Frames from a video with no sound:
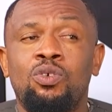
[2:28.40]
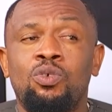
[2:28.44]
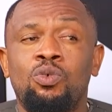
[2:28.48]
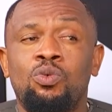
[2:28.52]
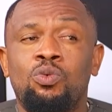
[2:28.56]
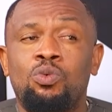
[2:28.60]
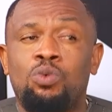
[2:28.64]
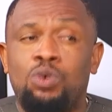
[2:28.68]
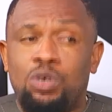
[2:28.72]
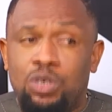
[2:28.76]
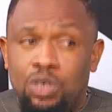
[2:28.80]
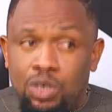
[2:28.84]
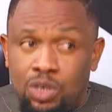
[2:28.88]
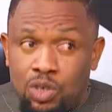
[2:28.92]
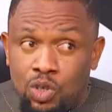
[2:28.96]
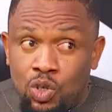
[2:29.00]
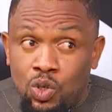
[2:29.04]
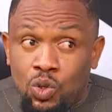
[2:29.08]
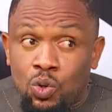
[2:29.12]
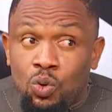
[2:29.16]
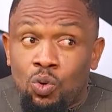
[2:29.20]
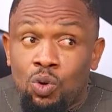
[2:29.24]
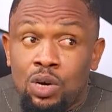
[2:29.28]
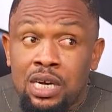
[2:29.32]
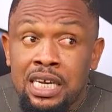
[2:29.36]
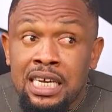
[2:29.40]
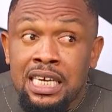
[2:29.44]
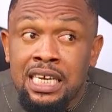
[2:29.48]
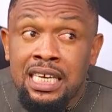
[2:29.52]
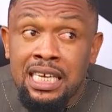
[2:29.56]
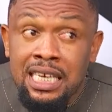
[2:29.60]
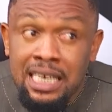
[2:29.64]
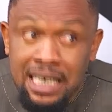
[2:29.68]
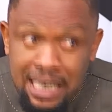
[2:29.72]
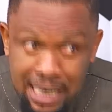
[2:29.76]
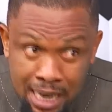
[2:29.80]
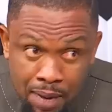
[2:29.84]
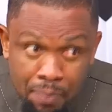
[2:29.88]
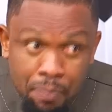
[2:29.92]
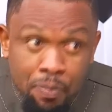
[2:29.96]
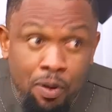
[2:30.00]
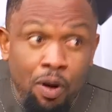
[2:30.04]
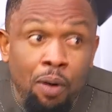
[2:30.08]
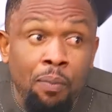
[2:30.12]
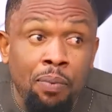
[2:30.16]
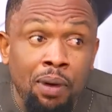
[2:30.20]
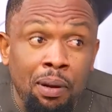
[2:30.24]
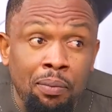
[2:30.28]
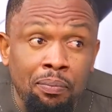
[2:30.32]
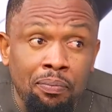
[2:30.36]
was solely the
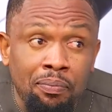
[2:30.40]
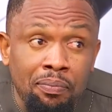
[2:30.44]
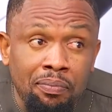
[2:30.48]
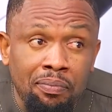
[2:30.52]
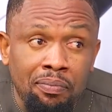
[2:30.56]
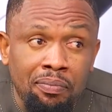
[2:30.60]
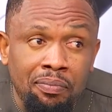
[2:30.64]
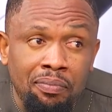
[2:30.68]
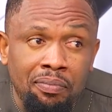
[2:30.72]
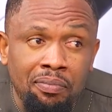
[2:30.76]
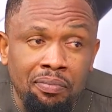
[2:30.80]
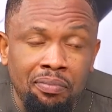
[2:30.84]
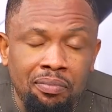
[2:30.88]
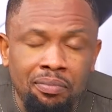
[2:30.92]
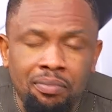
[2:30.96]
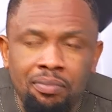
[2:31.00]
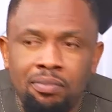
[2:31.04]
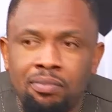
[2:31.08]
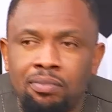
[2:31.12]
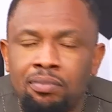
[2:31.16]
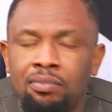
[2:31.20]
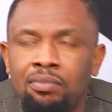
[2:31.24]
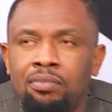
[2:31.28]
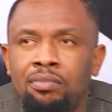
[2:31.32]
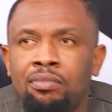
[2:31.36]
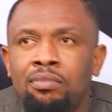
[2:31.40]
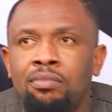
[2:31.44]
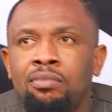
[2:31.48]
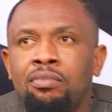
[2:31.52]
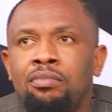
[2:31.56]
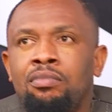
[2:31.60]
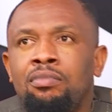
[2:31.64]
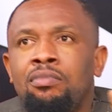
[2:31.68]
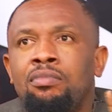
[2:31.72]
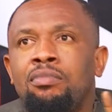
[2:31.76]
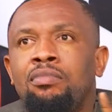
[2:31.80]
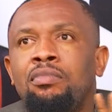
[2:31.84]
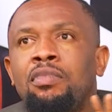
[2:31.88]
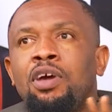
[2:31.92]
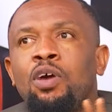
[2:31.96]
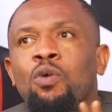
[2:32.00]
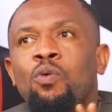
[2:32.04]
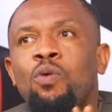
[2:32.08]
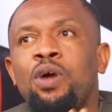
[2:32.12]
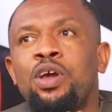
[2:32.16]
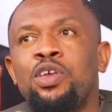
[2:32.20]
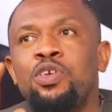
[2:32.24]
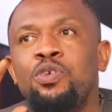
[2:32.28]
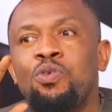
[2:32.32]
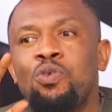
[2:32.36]
problem. Mm.
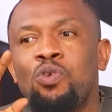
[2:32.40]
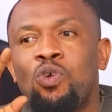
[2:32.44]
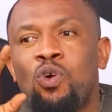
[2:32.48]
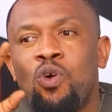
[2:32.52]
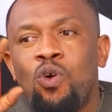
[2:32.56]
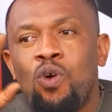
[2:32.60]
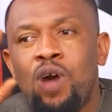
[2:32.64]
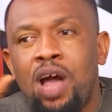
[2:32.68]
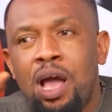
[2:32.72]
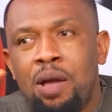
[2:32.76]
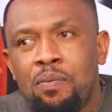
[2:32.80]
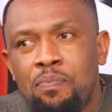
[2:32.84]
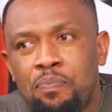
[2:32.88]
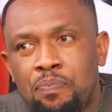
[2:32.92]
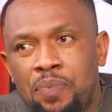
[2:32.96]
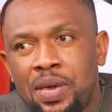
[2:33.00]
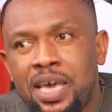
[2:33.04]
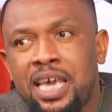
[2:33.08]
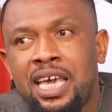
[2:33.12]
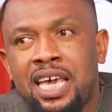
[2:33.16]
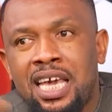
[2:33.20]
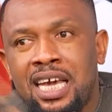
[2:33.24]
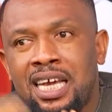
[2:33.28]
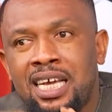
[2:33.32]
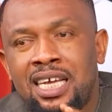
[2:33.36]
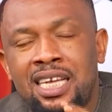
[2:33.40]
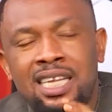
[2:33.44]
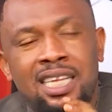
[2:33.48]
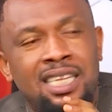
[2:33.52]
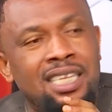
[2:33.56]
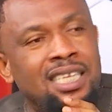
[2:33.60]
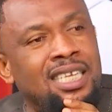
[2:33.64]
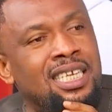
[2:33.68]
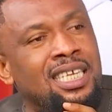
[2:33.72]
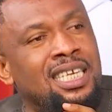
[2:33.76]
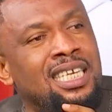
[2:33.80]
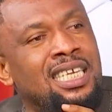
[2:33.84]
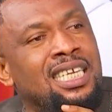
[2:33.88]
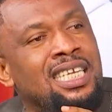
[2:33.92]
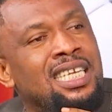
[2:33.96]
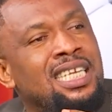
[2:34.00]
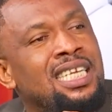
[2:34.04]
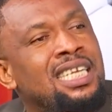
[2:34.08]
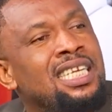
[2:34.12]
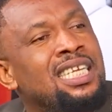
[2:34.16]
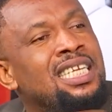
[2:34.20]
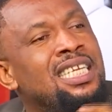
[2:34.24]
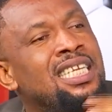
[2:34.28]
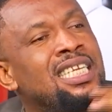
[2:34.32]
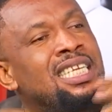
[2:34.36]
When you go and pick
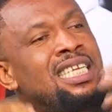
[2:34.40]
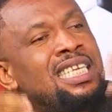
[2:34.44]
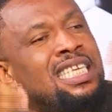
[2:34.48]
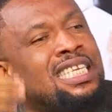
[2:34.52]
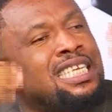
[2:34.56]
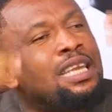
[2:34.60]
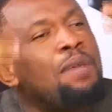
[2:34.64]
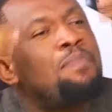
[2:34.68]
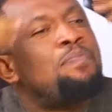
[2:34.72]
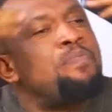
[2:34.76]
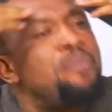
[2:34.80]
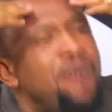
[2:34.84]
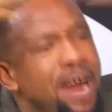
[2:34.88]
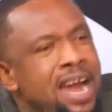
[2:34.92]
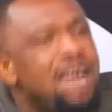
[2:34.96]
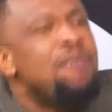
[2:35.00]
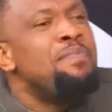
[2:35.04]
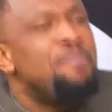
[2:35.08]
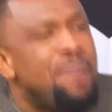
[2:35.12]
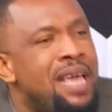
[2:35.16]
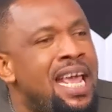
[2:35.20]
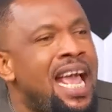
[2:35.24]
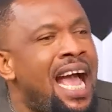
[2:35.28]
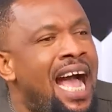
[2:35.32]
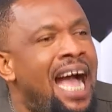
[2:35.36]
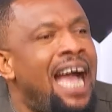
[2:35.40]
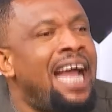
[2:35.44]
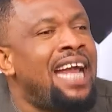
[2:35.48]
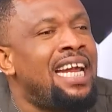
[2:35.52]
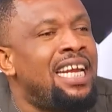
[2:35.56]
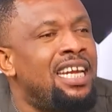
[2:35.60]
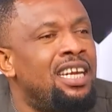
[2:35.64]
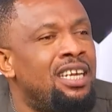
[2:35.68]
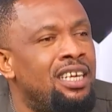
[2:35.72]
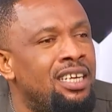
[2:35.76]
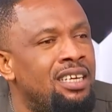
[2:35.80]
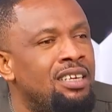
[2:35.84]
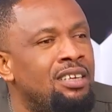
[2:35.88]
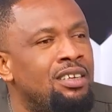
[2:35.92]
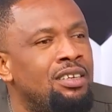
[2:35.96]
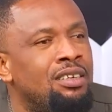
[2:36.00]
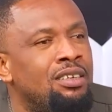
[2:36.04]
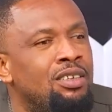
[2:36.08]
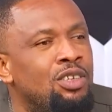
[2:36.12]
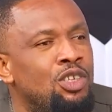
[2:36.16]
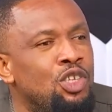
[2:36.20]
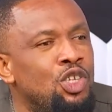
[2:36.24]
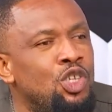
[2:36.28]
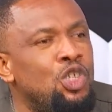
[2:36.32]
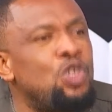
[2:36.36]
the brain behind
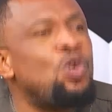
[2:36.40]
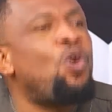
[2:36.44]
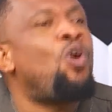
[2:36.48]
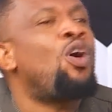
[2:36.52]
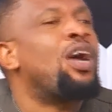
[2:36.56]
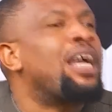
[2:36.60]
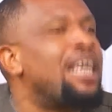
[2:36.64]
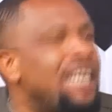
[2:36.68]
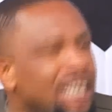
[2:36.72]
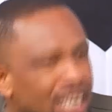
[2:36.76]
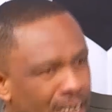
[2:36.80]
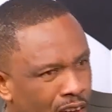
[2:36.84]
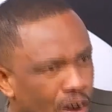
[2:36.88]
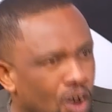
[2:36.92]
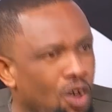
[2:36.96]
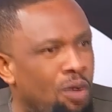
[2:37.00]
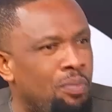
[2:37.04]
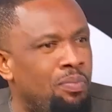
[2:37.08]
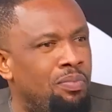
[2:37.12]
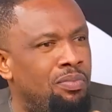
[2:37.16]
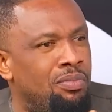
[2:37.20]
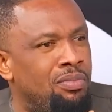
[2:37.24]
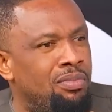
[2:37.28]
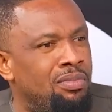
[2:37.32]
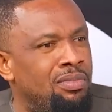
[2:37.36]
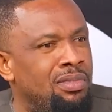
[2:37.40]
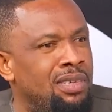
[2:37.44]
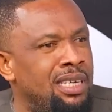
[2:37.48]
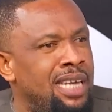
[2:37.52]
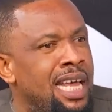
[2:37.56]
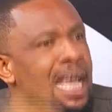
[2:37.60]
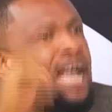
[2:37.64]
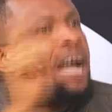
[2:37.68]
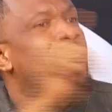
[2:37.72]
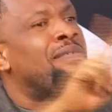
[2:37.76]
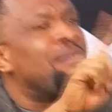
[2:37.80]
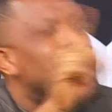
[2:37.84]
Jurgen Klopp, they have